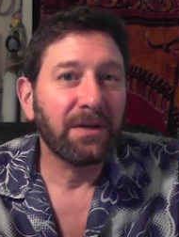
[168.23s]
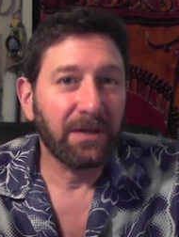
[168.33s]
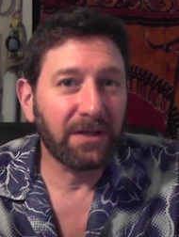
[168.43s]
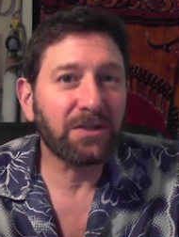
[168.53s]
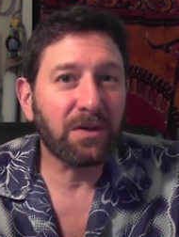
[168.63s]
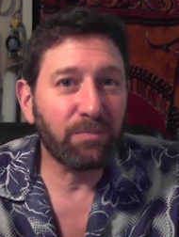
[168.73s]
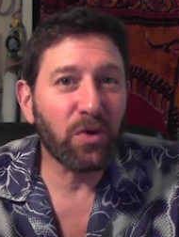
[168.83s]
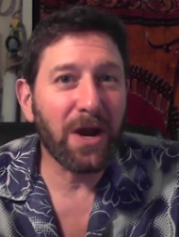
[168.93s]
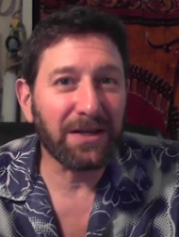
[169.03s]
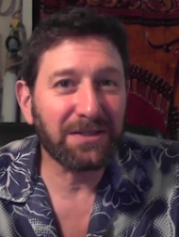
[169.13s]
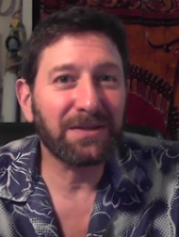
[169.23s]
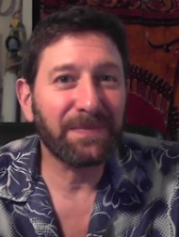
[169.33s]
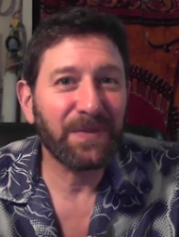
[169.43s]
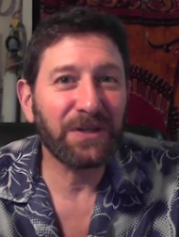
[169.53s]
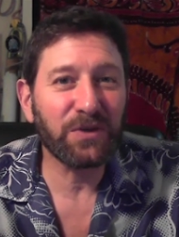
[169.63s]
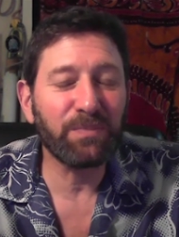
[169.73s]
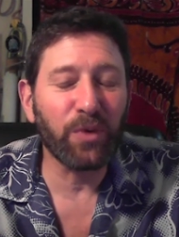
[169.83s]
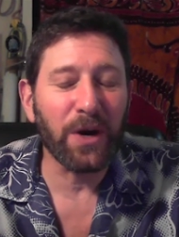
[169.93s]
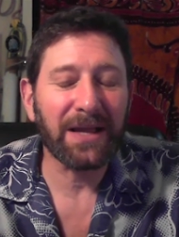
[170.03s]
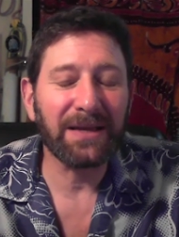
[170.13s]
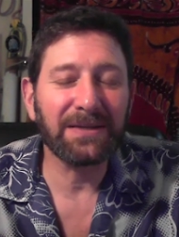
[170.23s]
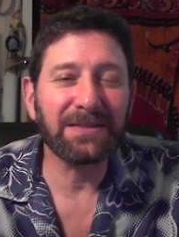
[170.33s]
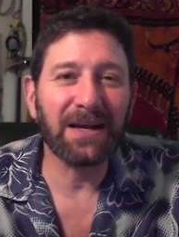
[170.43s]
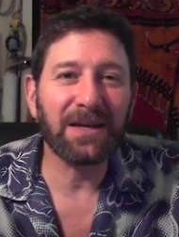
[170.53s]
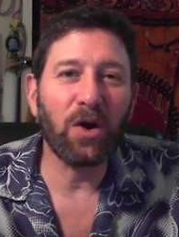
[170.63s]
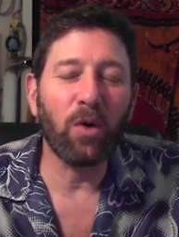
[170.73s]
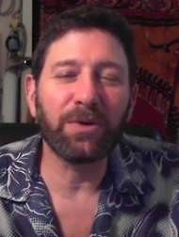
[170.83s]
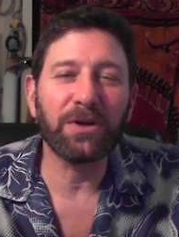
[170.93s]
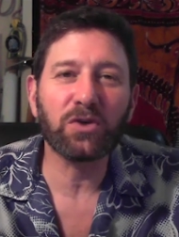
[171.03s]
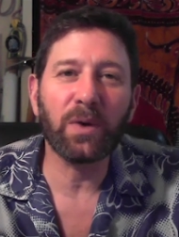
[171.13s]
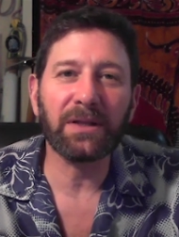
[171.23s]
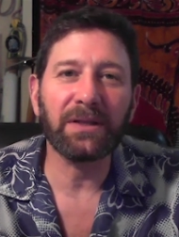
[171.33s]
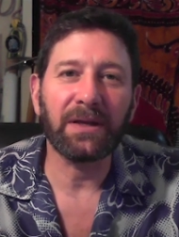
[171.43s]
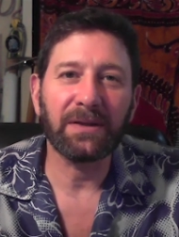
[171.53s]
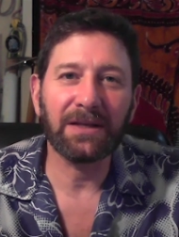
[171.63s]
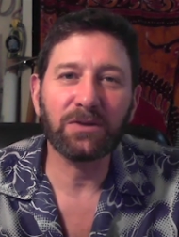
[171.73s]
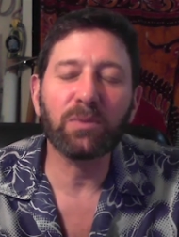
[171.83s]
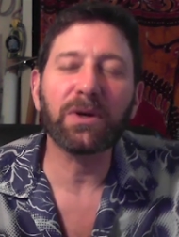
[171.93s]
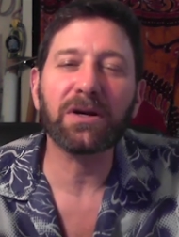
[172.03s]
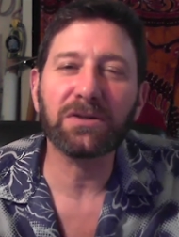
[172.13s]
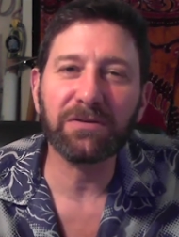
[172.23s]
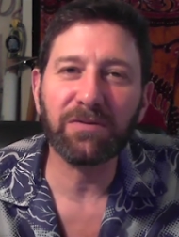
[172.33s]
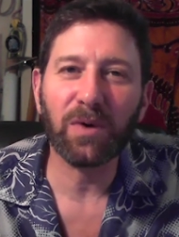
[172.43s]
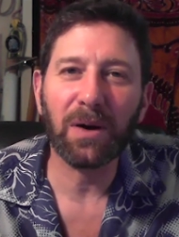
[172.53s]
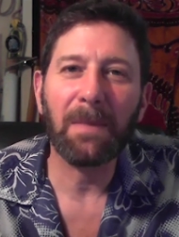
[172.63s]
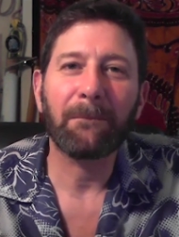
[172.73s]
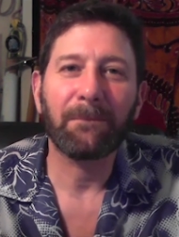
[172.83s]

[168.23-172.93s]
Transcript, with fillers: it's compressed it's a brick and it's not going to open as quickly that's what riggers are for